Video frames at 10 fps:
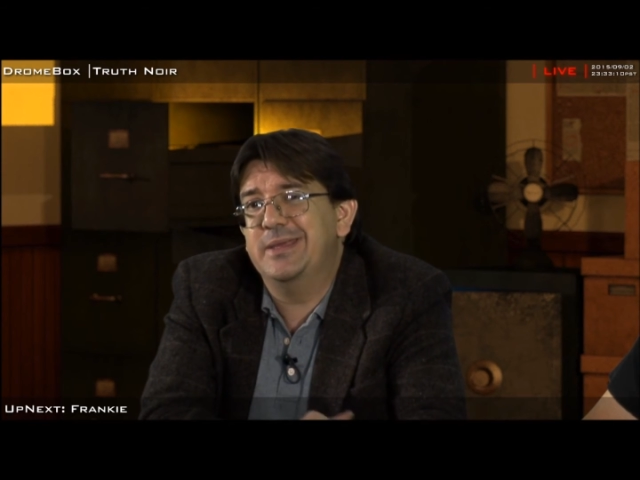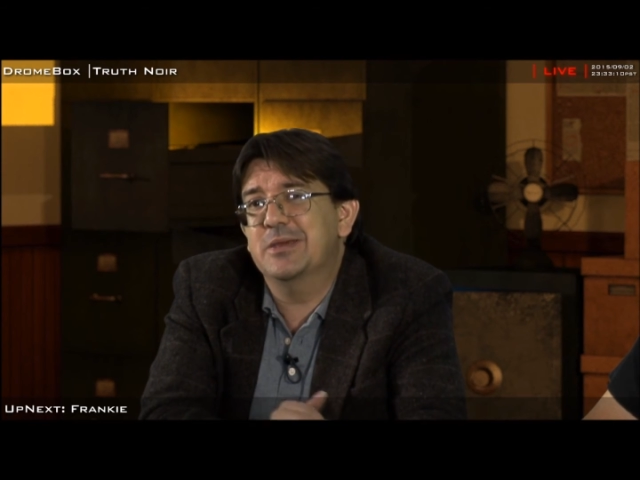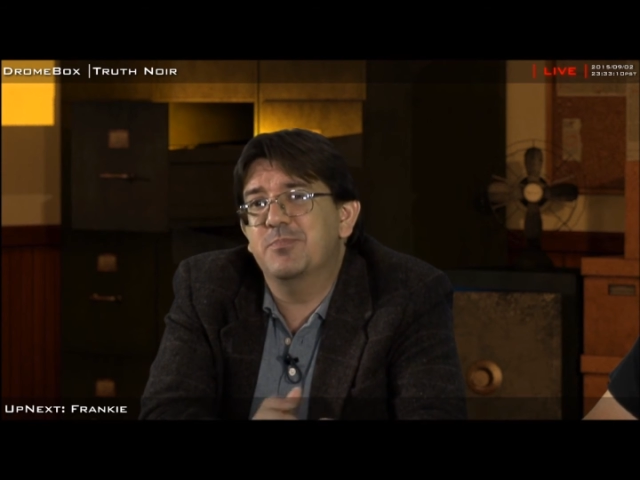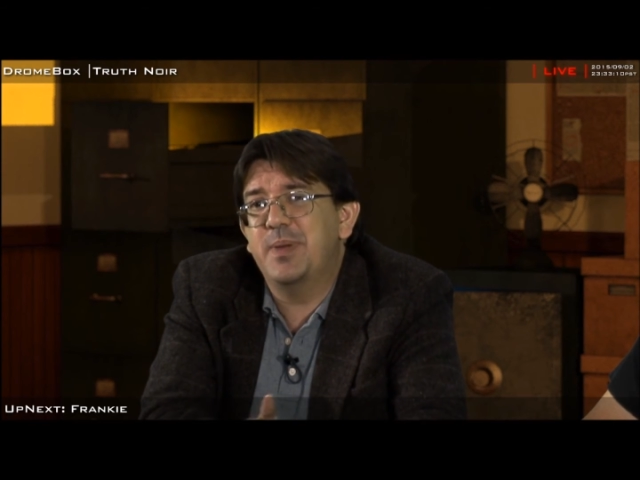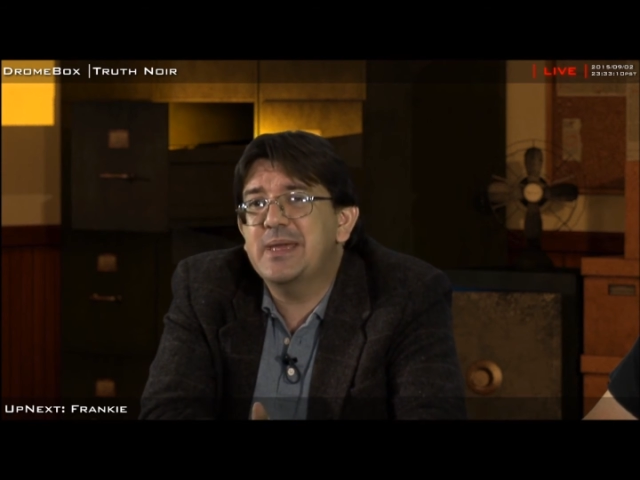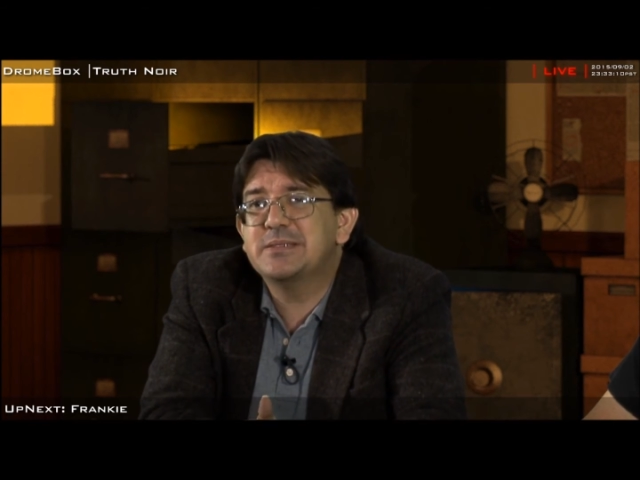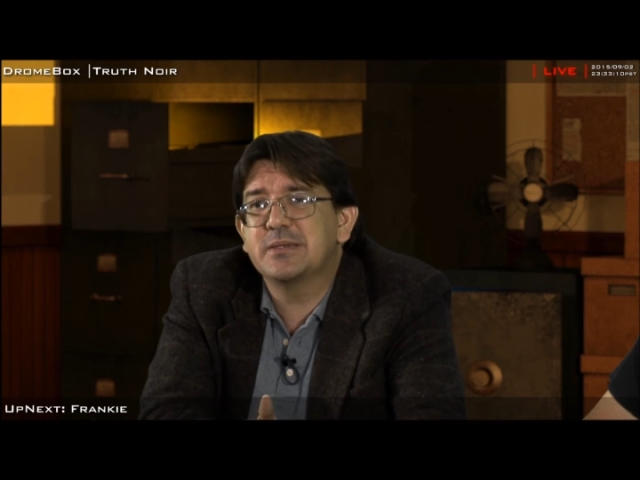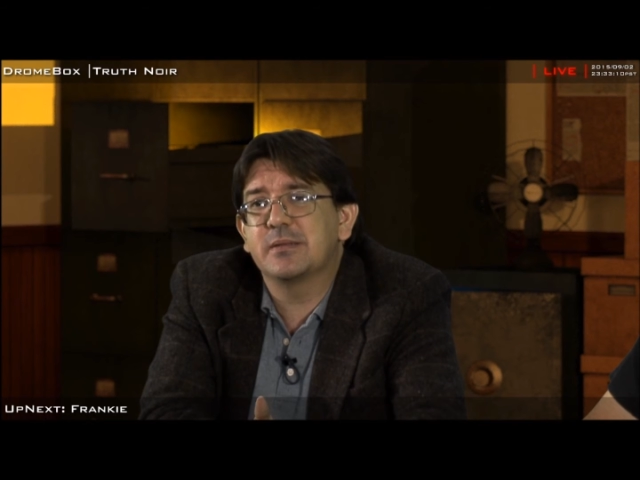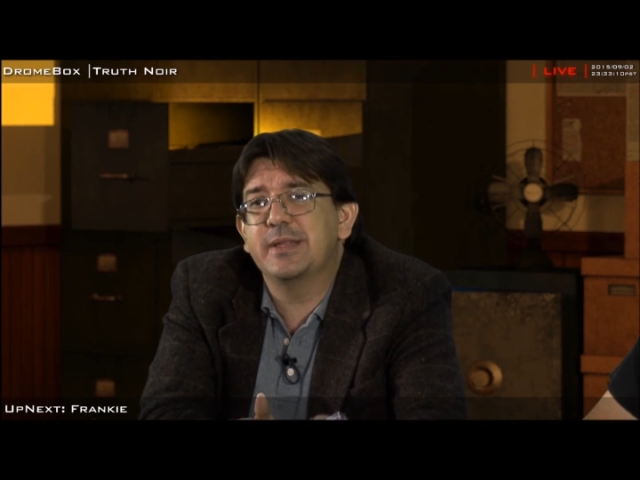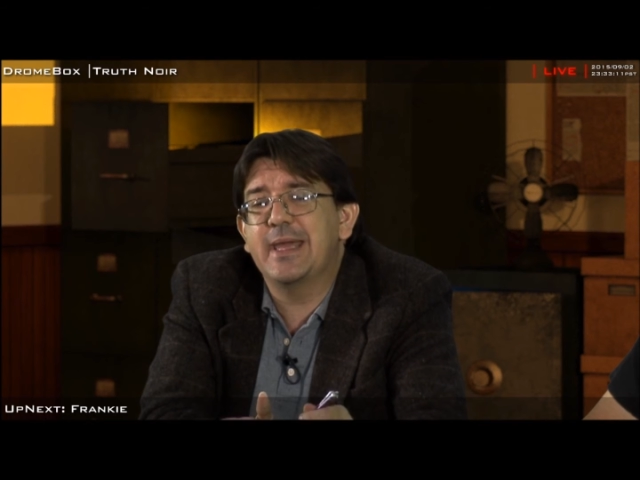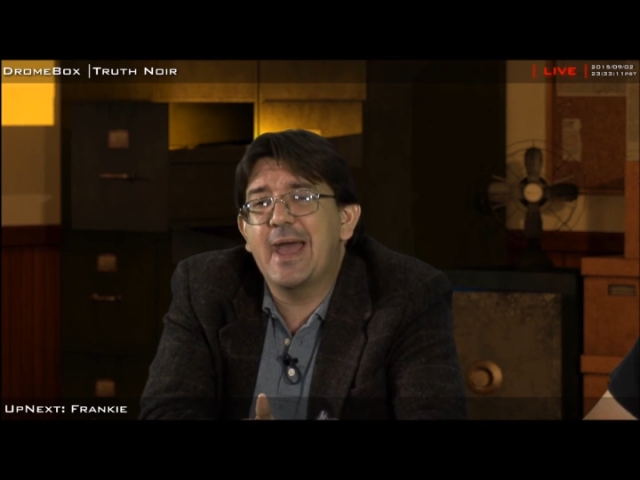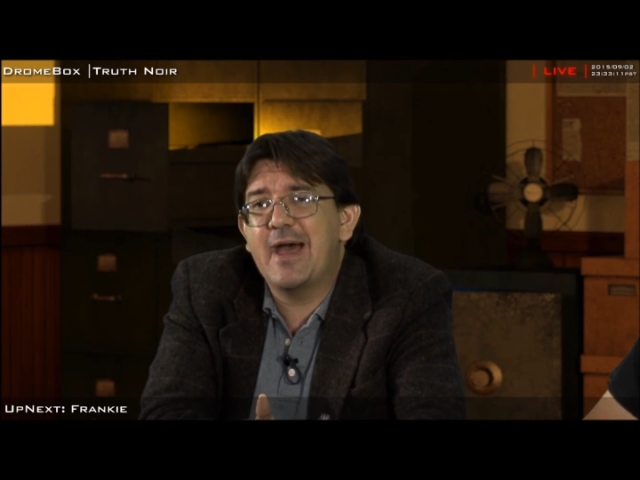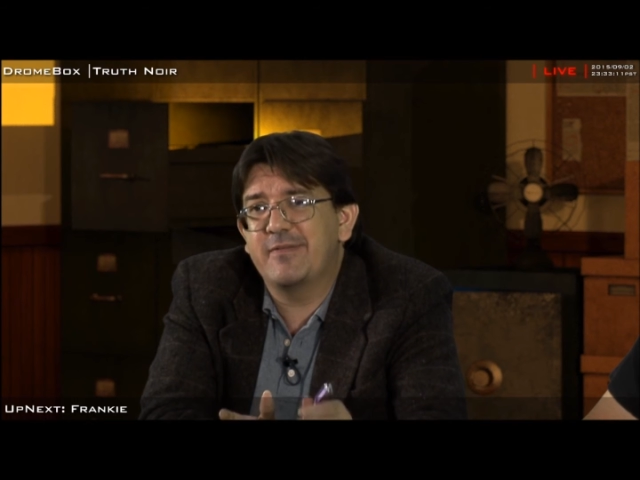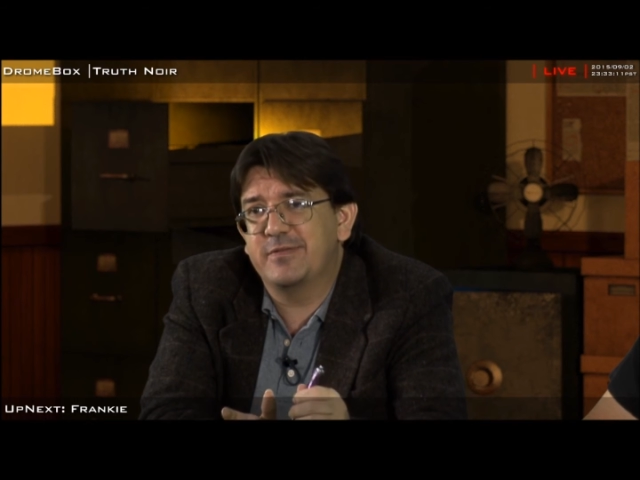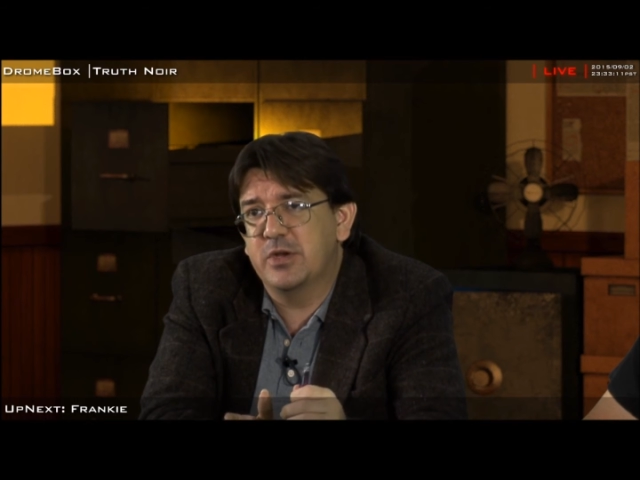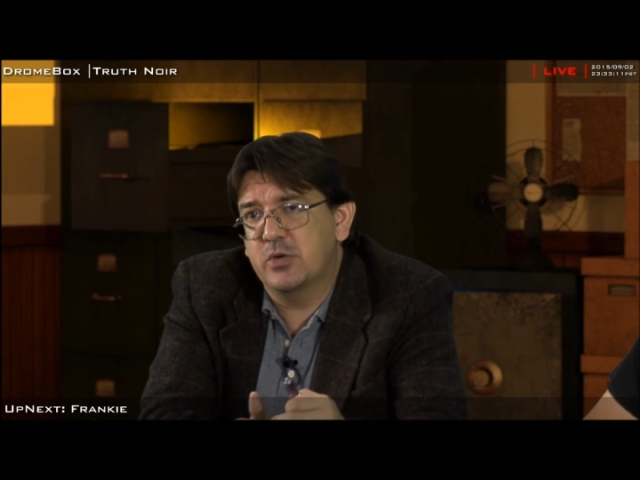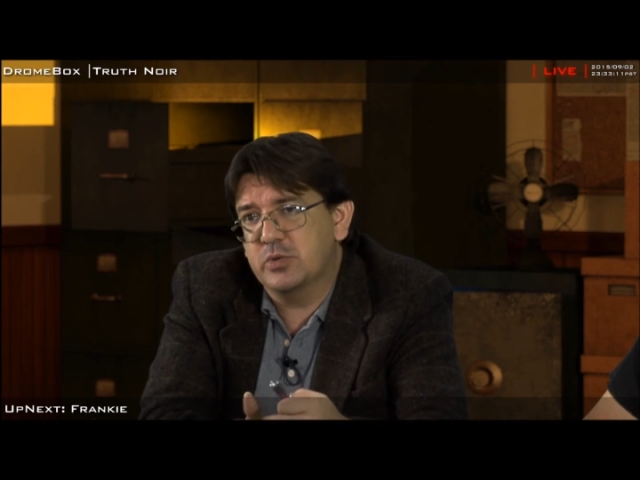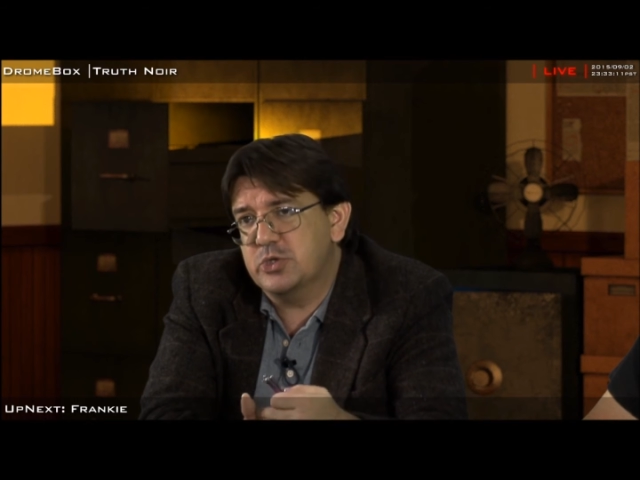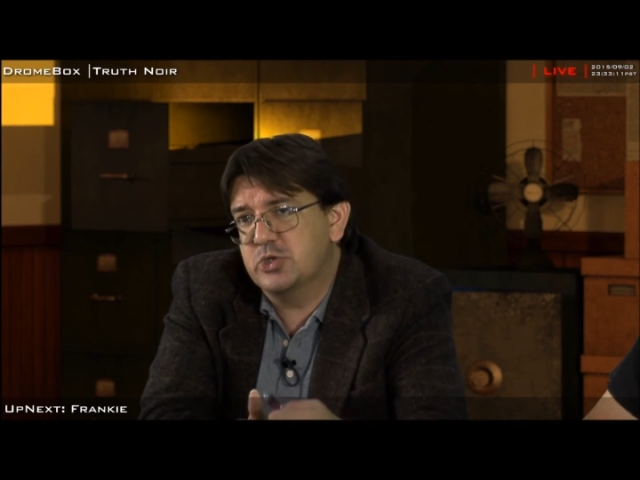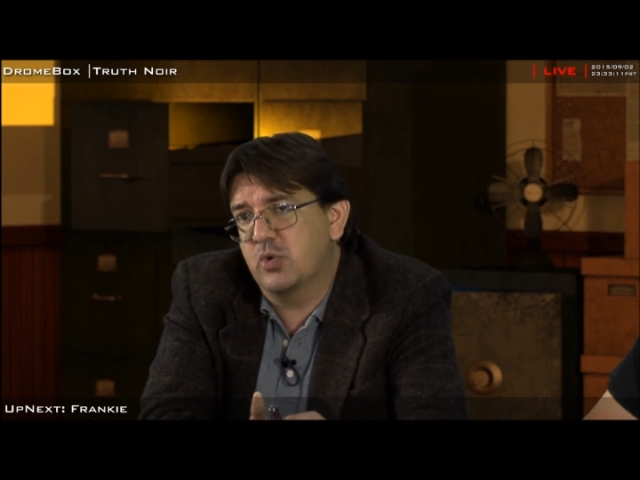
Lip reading: you basically have no